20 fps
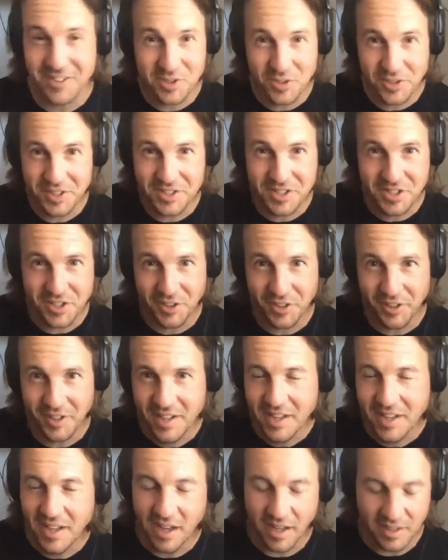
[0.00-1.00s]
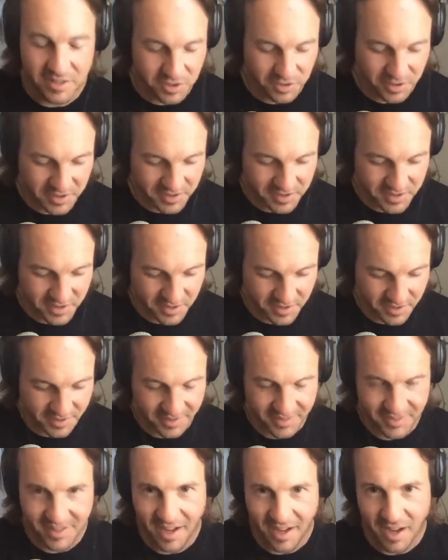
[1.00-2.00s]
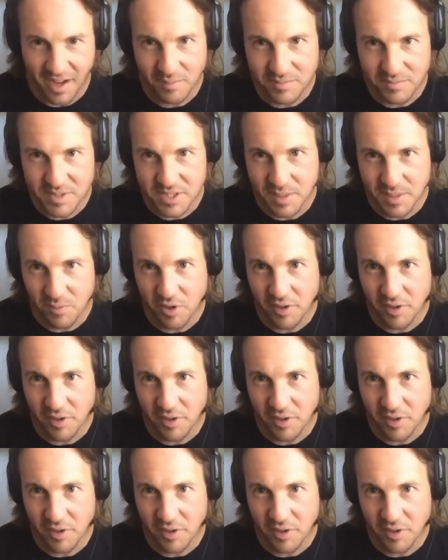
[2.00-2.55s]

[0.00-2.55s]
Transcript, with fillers: I was talking to I was talking Damn to um,